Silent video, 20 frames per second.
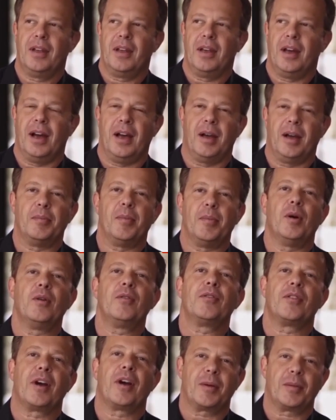I had bone
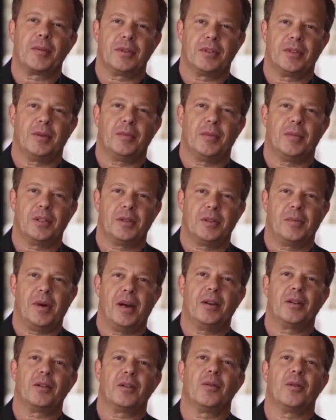fragments on my
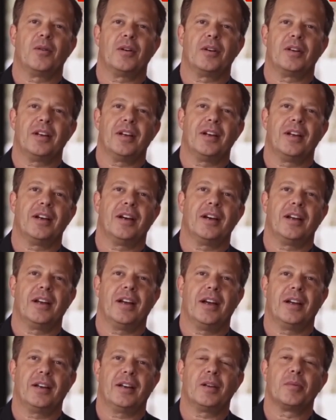spinal cord, and I
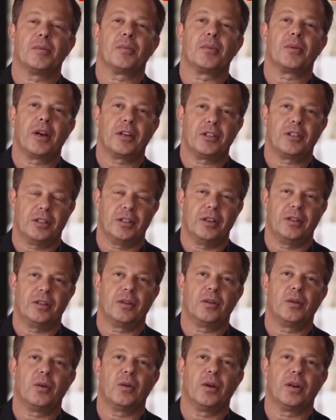had compression of the
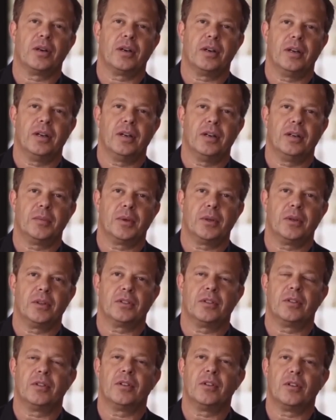cord uh, because
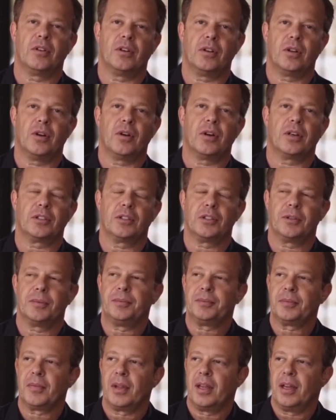of the neural arch
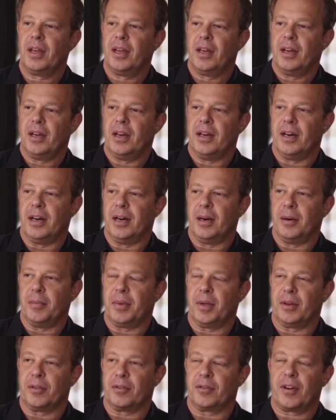uh,
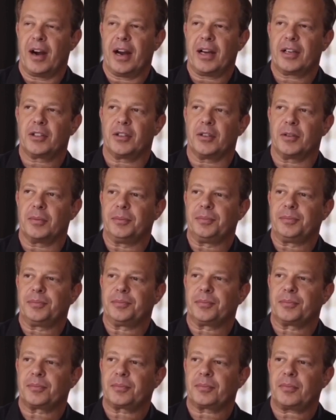being fractured.
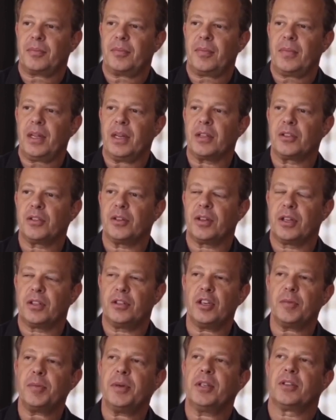And so they
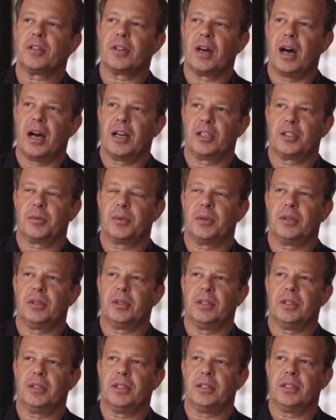took me to the hospital,
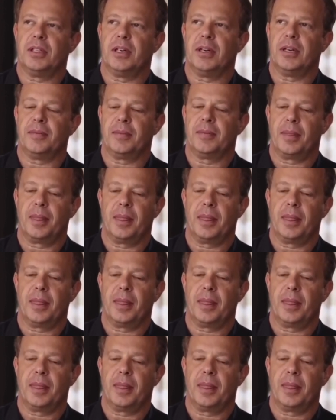and um,